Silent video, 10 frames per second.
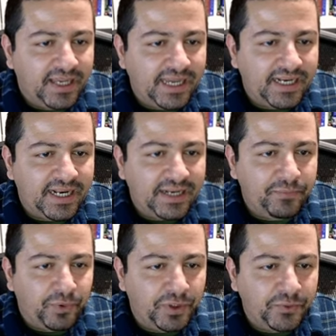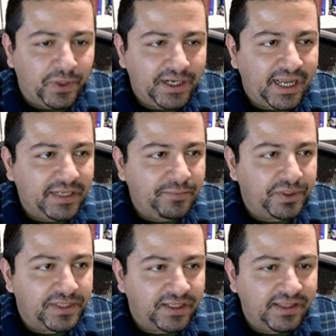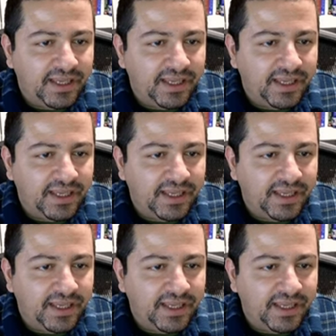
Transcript: at 9.19%.